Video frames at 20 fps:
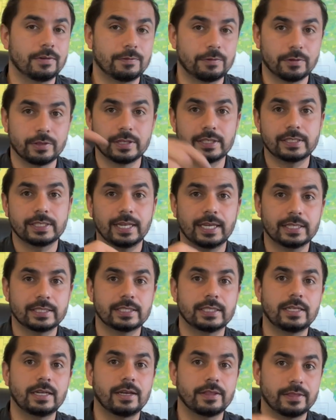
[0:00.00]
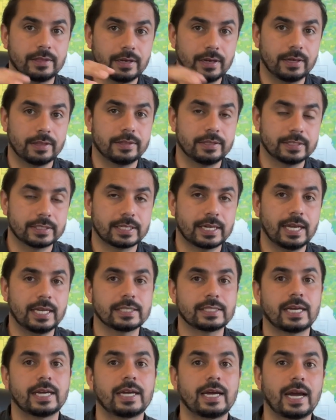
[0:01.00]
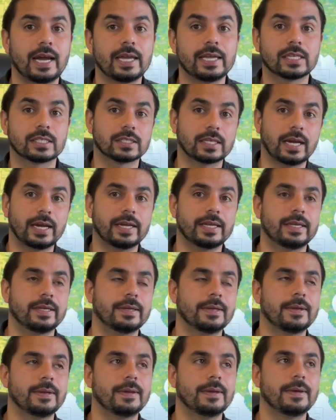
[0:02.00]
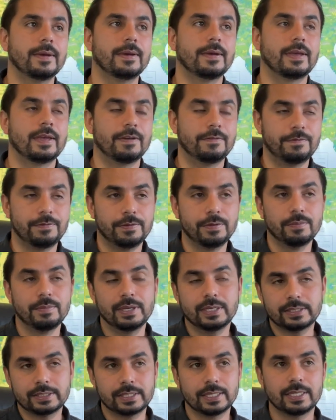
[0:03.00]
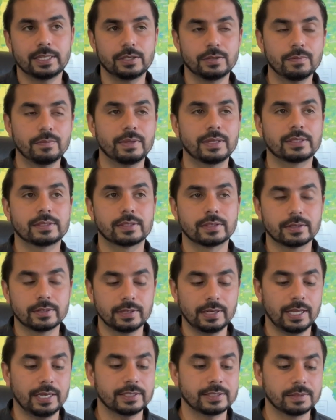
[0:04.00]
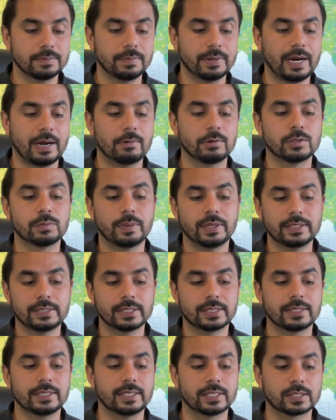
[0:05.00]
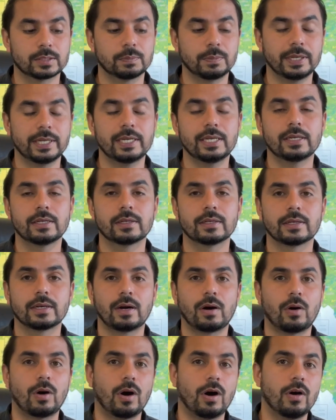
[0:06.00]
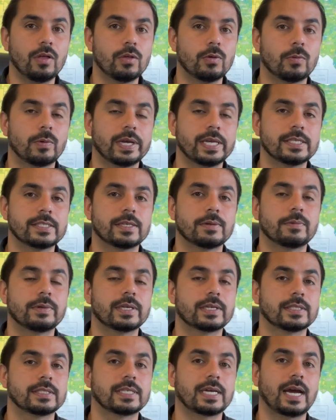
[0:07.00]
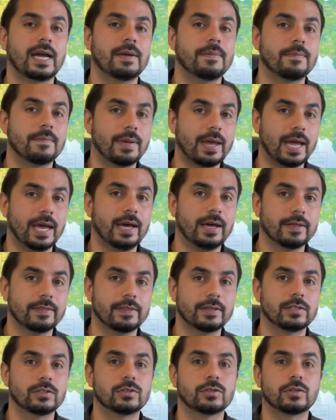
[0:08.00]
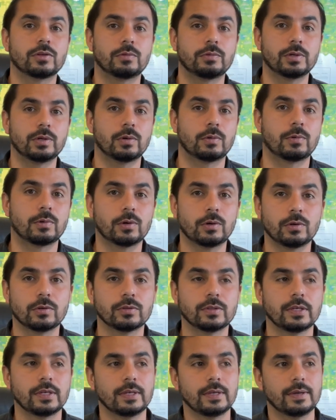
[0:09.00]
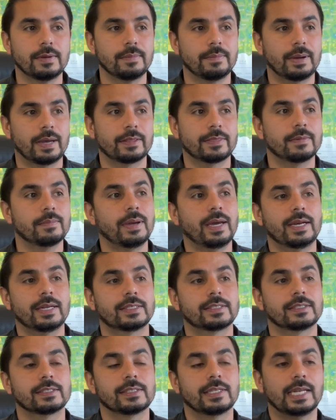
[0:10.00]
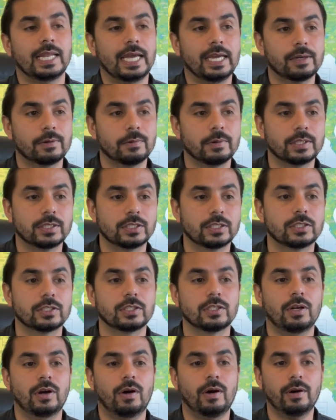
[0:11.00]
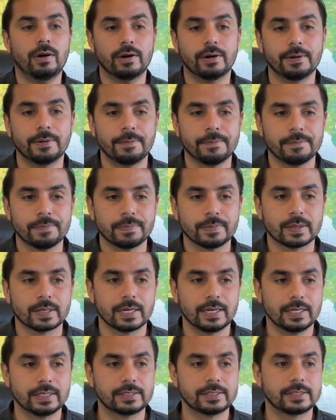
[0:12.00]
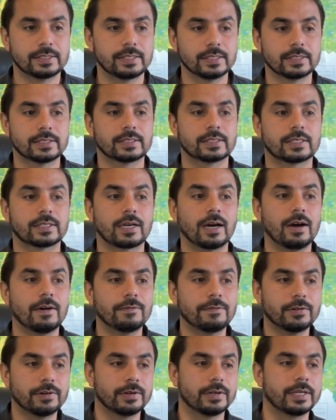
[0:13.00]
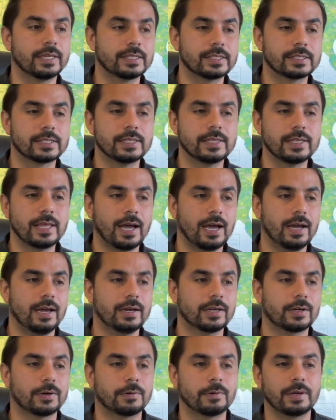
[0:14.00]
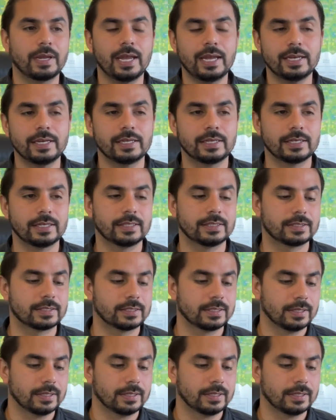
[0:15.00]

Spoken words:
for this lesson on this class, I if you missed it, you missed the good lesson. But I was basically explaining all the ways that we can tie math into the real world. Mathematics is a language. It's an art. It's discovered. It's not created.